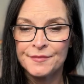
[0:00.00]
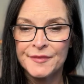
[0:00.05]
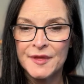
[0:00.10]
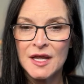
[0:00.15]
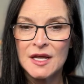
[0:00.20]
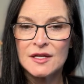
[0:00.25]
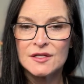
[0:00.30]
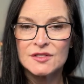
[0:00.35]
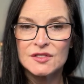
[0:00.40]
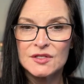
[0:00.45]

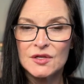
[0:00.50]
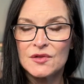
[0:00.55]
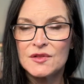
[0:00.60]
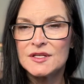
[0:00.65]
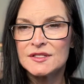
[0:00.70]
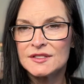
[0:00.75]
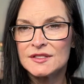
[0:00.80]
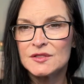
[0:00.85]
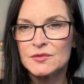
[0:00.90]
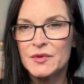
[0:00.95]
So
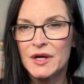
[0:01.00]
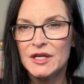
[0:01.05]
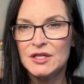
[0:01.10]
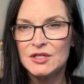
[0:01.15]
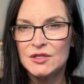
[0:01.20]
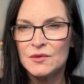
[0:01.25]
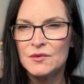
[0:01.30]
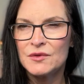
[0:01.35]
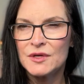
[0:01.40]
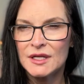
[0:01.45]
this is when
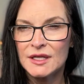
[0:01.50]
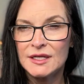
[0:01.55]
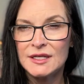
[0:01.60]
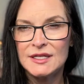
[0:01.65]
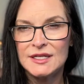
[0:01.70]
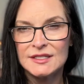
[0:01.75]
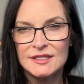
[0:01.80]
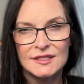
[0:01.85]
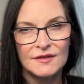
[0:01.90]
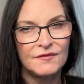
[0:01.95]
you really
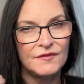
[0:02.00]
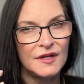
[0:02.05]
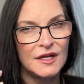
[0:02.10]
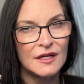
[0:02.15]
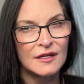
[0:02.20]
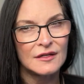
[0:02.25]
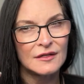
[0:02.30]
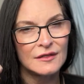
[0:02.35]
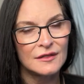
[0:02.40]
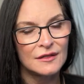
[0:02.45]
need to feel,